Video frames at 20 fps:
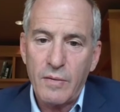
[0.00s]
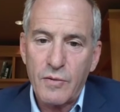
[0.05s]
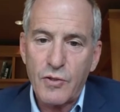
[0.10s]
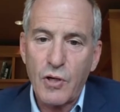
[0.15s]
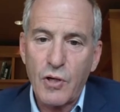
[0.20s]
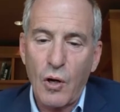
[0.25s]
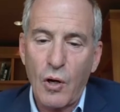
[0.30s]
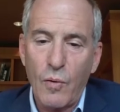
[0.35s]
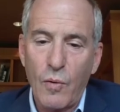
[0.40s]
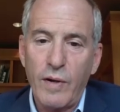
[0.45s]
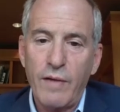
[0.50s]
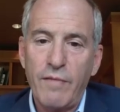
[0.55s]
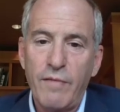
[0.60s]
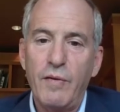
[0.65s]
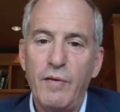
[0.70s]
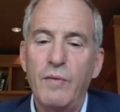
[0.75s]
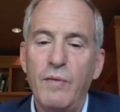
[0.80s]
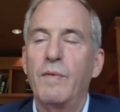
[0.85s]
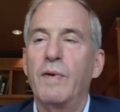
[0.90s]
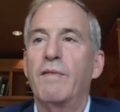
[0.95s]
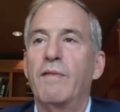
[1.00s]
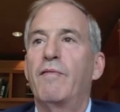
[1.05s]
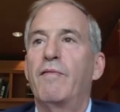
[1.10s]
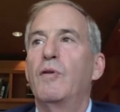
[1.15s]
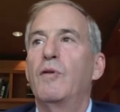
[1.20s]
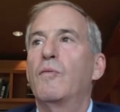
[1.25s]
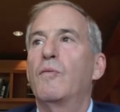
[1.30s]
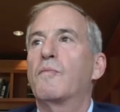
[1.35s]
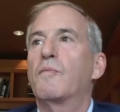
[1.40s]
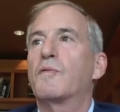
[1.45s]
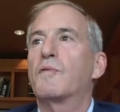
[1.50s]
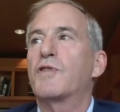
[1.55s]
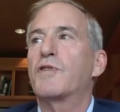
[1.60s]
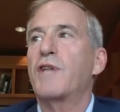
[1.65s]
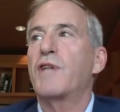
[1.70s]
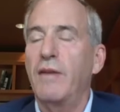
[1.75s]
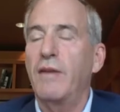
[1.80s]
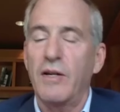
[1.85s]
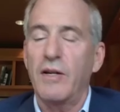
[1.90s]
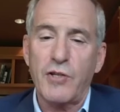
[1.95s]
So if you
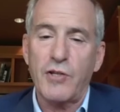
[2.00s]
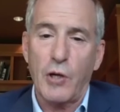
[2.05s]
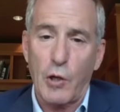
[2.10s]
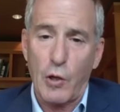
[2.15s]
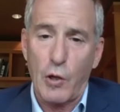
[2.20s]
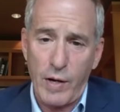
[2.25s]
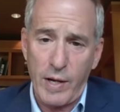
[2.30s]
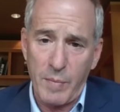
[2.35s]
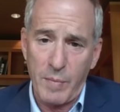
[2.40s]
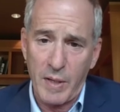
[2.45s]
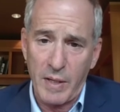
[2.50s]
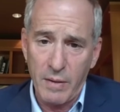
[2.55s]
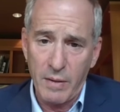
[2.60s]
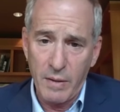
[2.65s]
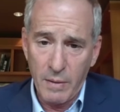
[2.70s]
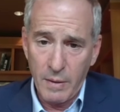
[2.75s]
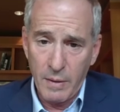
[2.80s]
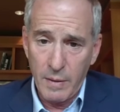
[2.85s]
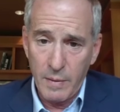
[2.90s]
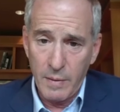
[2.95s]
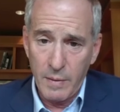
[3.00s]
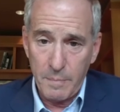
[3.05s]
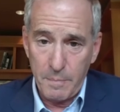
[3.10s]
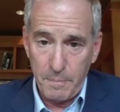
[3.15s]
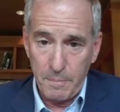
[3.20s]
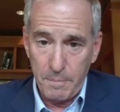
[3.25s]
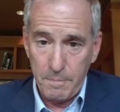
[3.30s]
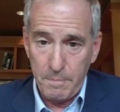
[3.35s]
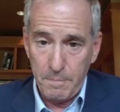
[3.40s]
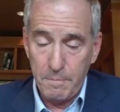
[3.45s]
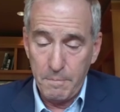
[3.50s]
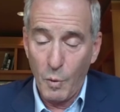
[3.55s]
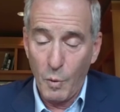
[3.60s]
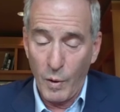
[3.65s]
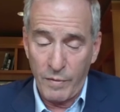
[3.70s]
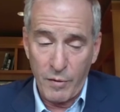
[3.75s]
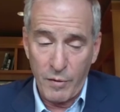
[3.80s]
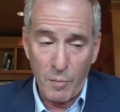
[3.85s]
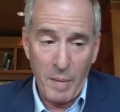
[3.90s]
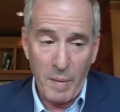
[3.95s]
send us your agreement
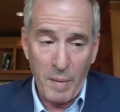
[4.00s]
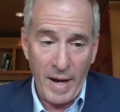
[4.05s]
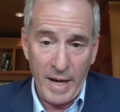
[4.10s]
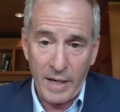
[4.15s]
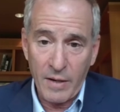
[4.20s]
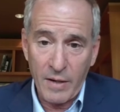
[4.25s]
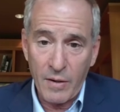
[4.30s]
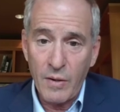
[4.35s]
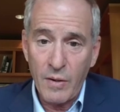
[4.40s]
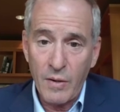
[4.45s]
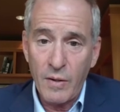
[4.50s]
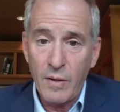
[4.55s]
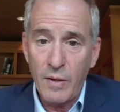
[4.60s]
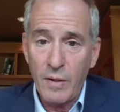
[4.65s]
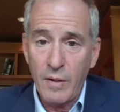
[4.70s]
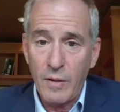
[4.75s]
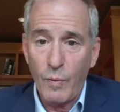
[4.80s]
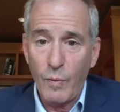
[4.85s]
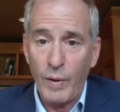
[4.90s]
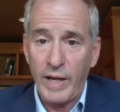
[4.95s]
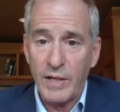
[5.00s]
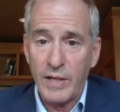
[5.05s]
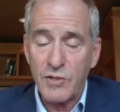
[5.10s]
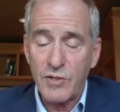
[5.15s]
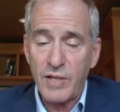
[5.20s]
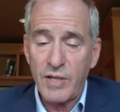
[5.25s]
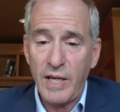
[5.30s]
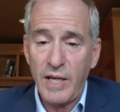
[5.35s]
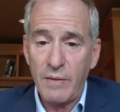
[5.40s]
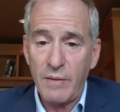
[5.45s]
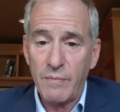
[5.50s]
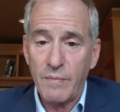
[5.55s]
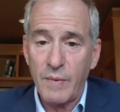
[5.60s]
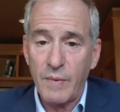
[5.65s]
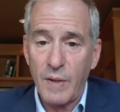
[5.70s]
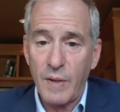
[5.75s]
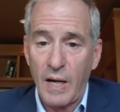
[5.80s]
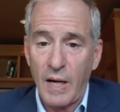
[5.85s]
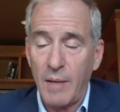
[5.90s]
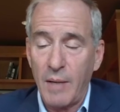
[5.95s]
with your bank, we can see
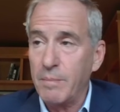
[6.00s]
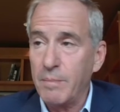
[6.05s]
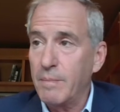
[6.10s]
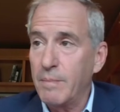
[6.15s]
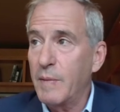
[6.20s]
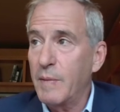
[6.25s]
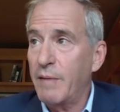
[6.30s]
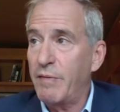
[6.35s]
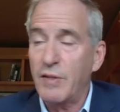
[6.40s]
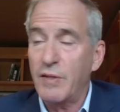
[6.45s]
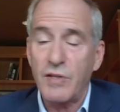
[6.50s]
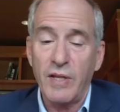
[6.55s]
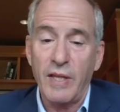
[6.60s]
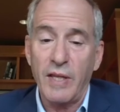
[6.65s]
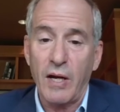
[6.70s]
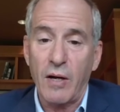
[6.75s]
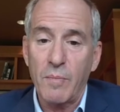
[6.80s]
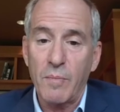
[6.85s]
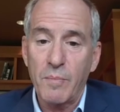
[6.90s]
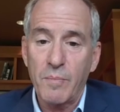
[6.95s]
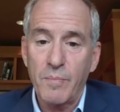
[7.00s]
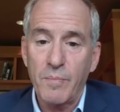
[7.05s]
if it's in there.